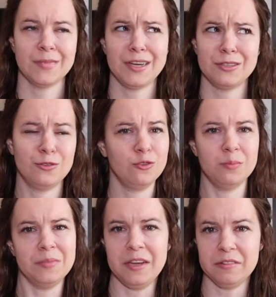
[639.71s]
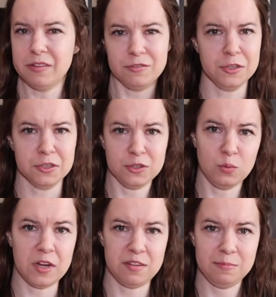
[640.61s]
I assume he lived there
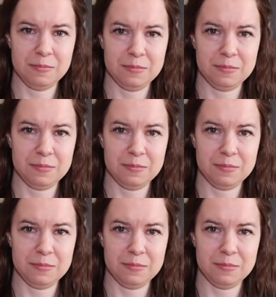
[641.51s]
as well.